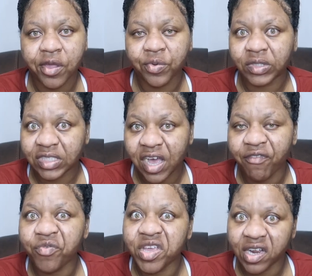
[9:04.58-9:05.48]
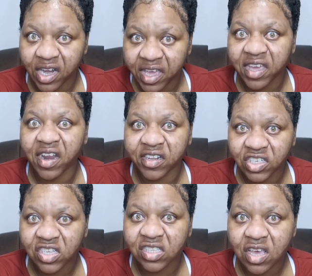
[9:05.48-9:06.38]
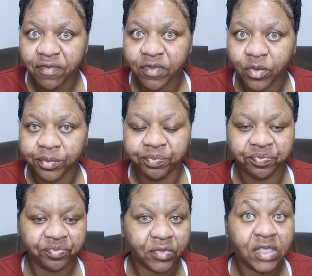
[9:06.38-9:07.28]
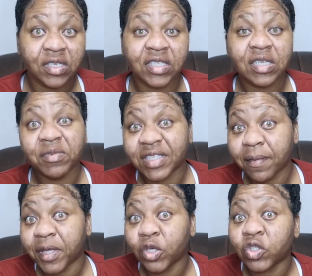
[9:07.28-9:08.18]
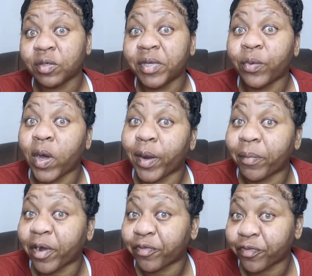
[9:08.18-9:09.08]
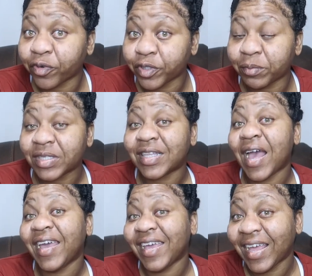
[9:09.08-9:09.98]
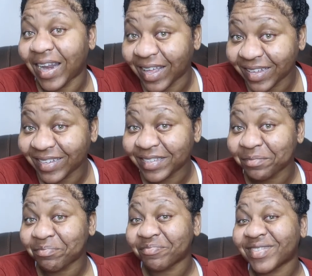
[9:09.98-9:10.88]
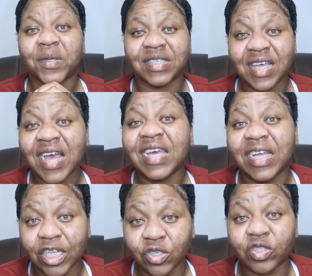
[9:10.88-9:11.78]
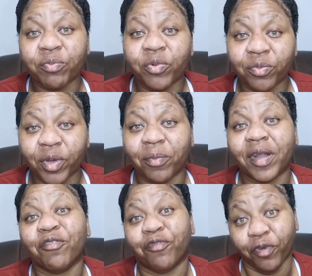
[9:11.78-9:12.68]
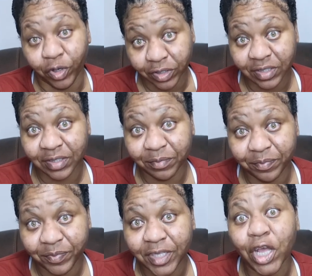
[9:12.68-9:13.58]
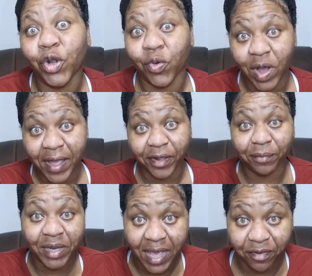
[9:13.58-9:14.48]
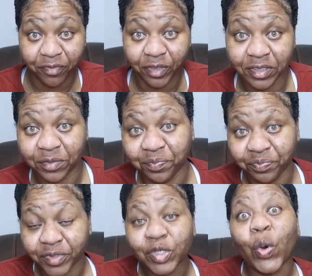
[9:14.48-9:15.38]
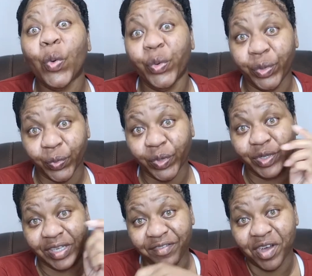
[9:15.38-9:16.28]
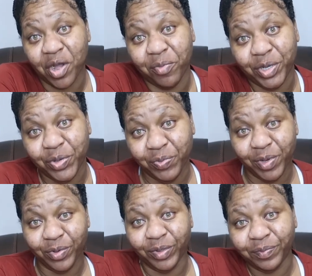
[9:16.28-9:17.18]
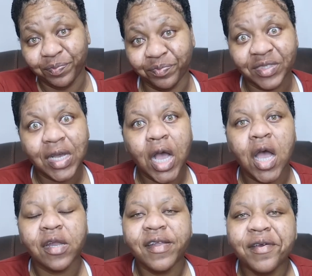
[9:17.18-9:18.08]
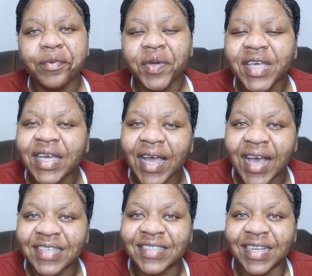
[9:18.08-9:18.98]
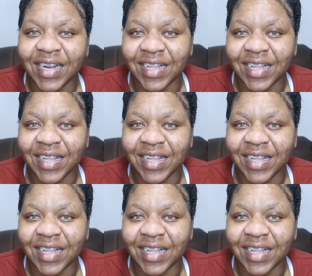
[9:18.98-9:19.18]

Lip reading: you know, say I have weak link in a JCF too. So me say, me used to be the one up at front. Mr. Hill used to put me up at the front. You know why me at the front? Who know? Leave a comment down below. The weakest